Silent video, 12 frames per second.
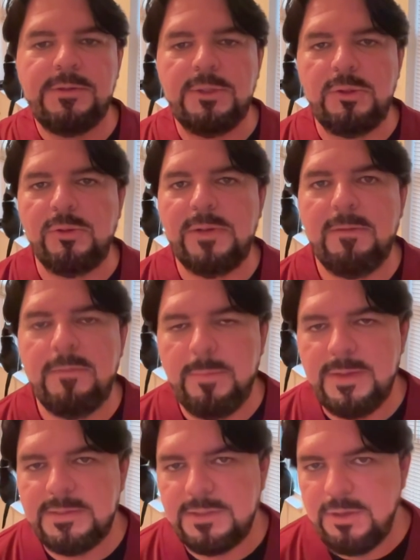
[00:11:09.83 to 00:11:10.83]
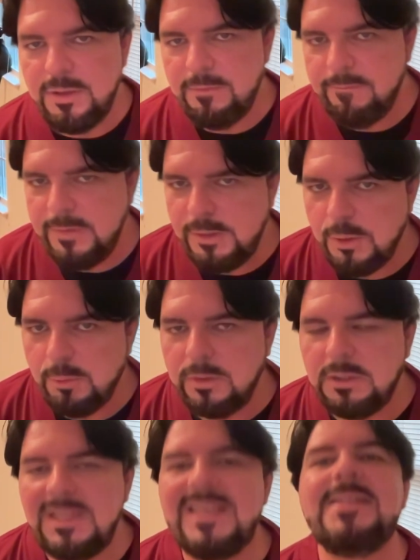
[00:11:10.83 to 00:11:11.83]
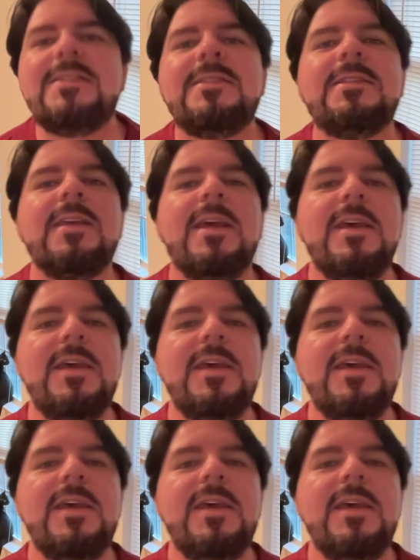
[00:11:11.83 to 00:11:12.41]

so you'll never miss another video release.